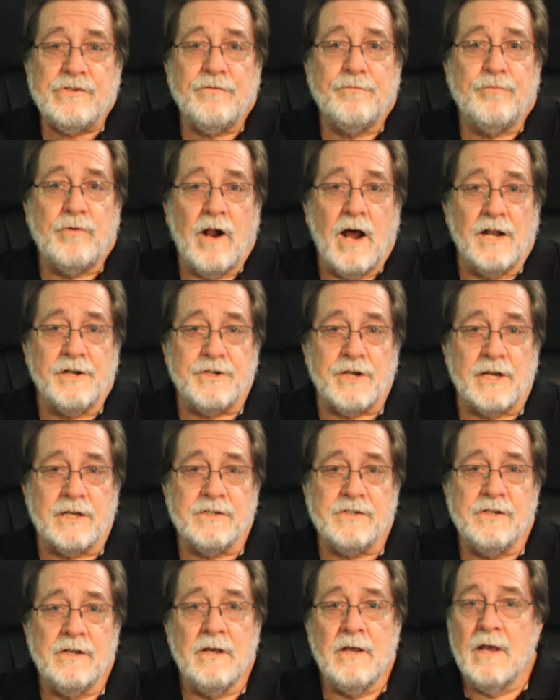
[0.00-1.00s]
of
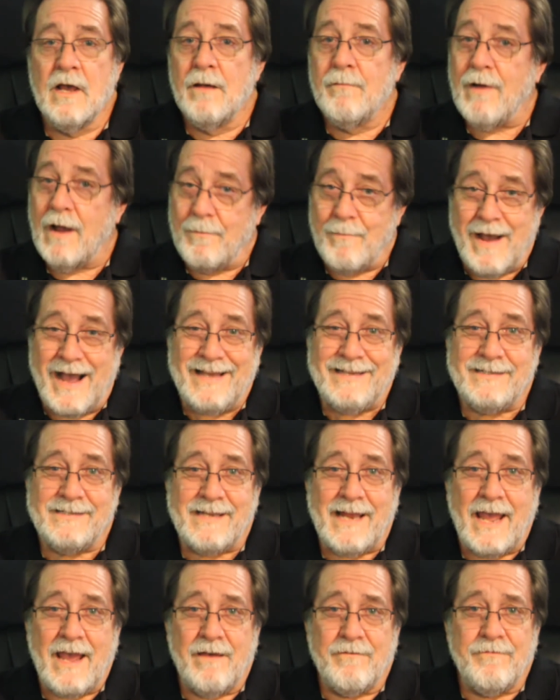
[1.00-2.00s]
projects by my
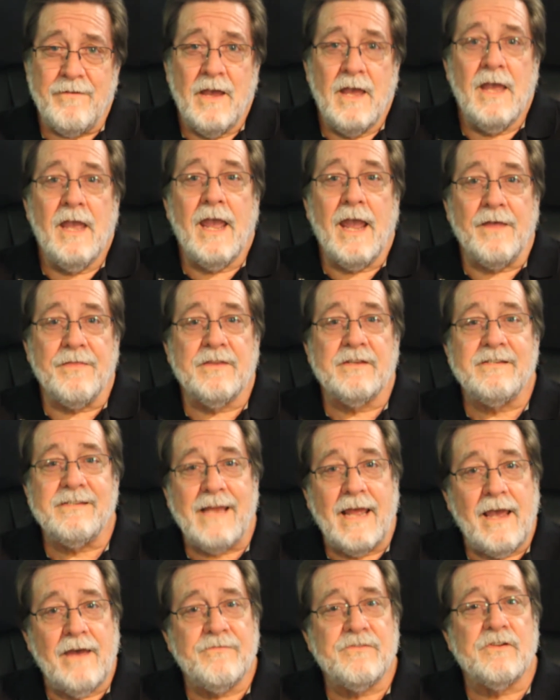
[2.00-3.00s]
staff and the
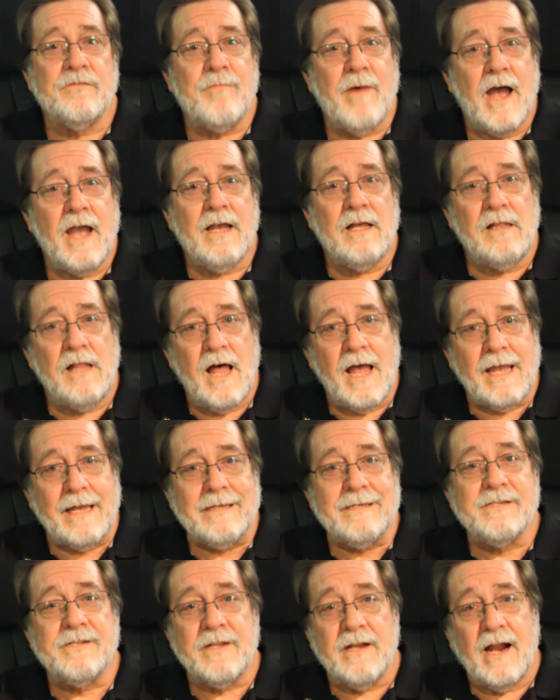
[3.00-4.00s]
staffs of my
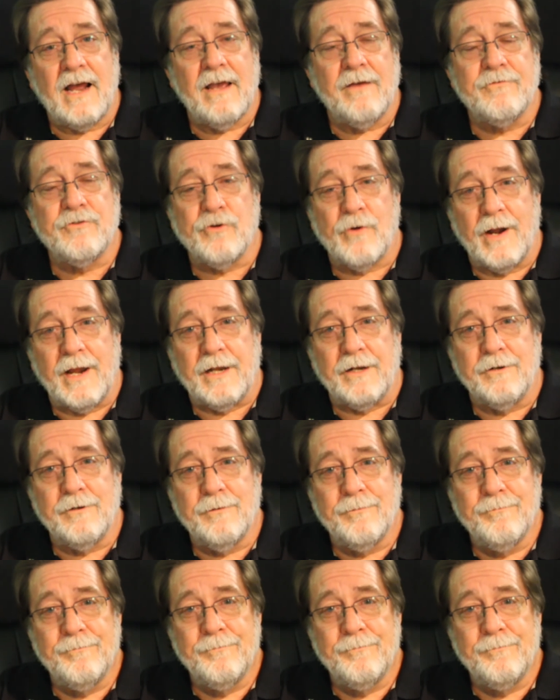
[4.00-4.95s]
clients that I have trained.